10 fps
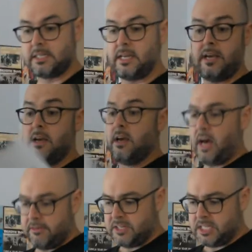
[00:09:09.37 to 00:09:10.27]
that
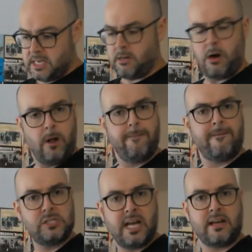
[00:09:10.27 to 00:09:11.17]
I've seen other
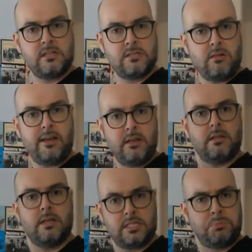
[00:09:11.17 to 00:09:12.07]
texts like
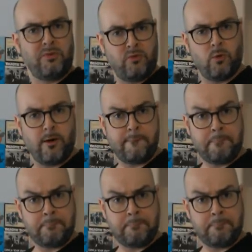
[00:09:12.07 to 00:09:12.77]
this before,